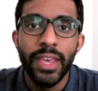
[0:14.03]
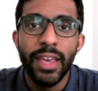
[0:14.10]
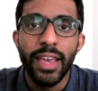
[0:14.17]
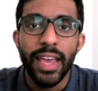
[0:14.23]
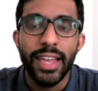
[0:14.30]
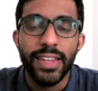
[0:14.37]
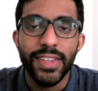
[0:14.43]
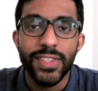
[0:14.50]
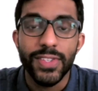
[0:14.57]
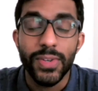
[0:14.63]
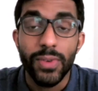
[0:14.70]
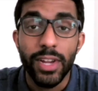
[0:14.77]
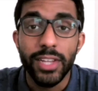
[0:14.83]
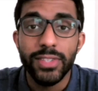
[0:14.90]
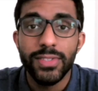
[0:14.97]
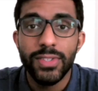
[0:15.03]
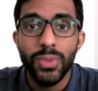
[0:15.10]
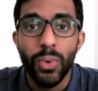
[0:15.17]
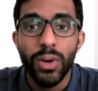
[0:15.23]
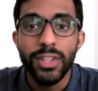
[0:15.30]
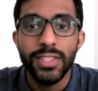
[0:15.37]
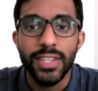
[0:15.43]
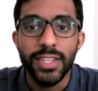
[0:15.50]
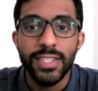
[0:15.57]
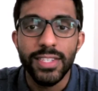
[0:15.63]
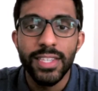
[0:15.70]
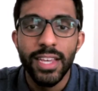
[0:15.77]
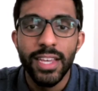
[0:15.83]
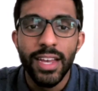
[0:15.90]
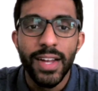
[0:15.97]
and his grace towards
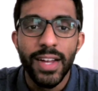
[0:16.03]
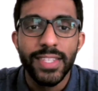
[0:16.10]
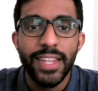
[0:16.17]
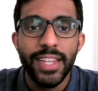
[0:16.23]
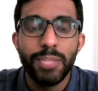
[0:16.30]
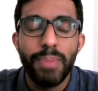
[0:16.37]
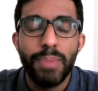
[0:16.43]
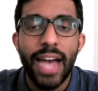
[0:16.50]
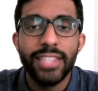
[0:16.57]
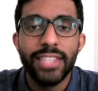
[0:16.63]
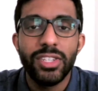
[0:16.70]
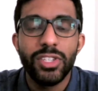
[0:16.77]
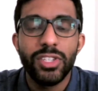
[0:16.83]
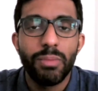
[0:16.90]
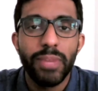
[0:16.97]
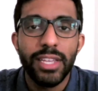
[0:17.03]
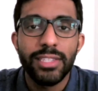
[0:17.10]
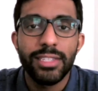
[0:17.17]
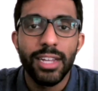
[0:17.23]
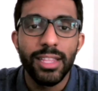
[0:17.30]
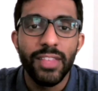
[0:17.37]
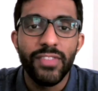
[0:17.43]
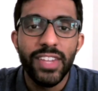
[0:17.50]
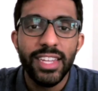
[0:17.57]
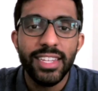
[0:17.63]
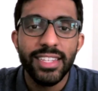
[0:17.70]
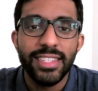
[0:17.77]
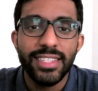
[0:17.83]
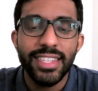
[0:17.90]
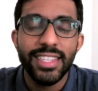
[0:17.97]
us. Today's passages are based on
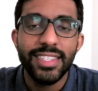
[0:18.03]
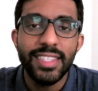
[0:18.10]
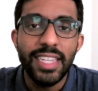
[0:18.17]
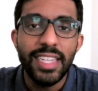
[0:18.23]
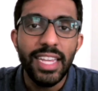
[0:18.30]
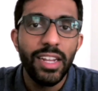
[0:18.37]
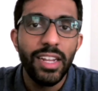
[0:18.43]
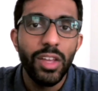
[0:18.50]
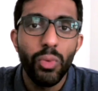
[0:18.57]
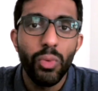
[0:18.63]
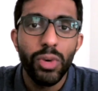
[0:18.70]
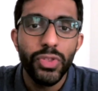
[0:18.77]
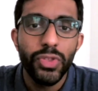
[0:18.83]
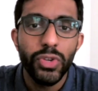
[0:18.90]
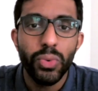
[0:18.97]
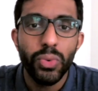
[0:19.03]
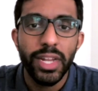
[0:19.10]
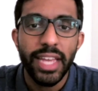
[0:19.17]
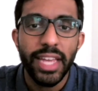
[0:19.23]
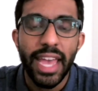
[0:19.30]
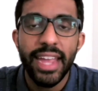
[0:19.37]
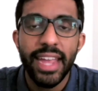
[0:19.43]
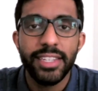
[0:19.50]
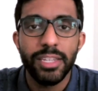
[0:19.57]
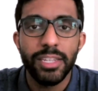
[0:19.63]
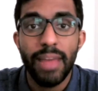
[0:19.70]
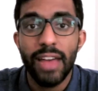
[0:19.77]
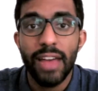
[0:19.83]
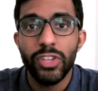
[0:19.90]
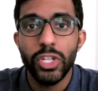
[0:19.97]
Leviticus 16, 1 through 28, and
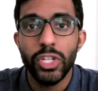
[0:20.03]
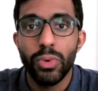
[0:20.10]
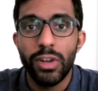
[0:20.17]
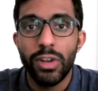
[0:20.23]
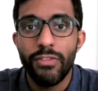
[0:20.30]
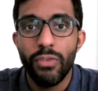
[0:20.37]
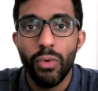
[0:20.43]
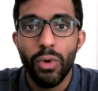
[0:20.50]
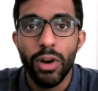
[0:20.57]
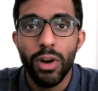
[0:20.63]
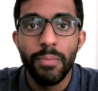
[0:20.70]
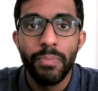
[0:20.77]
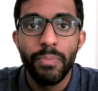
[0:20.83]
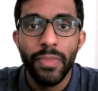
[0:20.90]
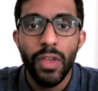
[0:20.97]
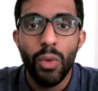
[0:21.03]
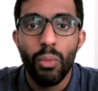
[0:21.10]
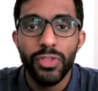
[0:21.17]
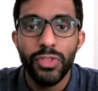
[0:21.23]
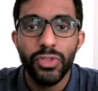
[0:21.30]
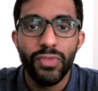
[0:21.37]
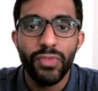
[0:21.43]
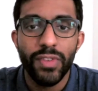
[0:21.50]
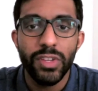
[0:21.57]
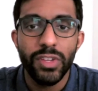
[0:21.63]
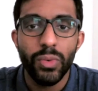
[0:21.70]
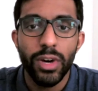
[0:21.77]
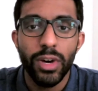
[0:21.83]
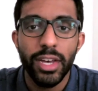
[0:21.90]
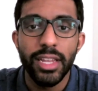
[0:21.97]
Matthew 24, 1 through
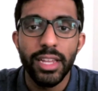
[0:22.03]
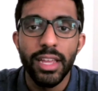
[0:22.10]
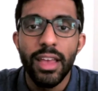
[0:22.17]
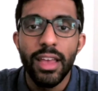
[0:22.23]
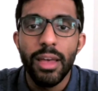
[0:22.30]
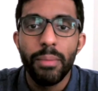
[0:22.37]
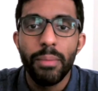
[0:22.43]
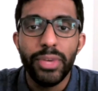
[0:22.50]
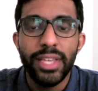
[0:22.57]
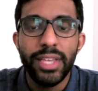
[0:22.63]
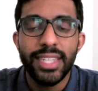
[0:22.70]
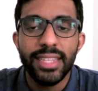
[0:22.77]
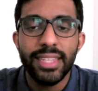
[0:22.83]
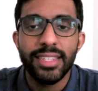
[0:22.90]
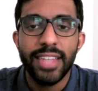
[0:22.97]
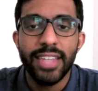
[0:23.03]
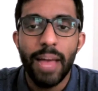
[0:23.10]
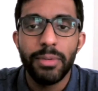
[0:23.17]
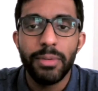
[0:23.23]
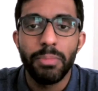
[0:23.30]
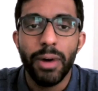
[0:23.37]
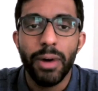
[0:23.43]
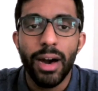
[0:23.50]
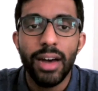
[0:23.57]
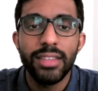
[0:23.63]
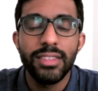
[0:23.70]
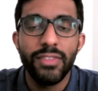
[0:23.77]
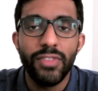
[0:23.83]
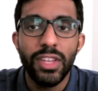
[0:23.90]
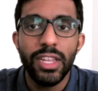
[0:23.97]
51. Please take the time to pause
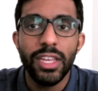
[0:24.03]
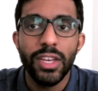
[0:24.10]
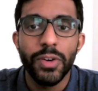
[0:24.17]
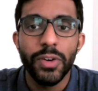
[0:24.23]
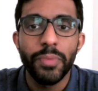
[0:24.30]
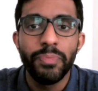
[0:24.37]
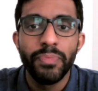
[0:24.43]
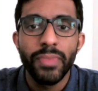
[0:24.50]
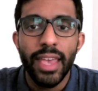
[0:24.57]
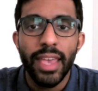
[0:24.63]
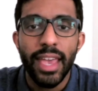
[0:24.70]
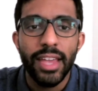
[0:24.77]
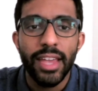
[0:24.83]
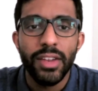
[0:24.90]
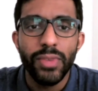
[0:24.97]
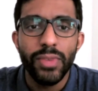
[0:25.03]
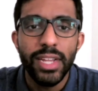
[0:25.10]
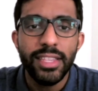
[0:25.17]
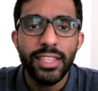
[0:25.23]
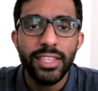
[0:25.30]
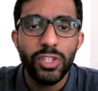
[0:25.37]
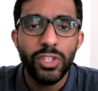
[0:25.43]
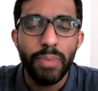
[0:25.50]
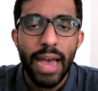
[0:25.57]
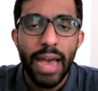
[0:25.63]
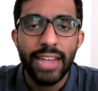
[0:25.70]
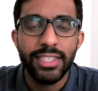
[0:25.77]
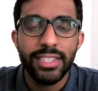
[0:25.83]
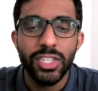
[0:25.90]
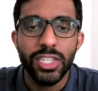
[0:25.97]
the video and read these two
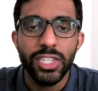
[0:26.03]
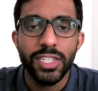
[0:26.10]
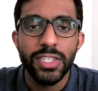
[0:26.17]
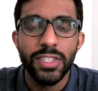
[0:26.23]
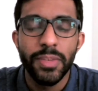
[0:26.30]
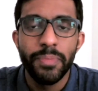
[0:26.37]
passages.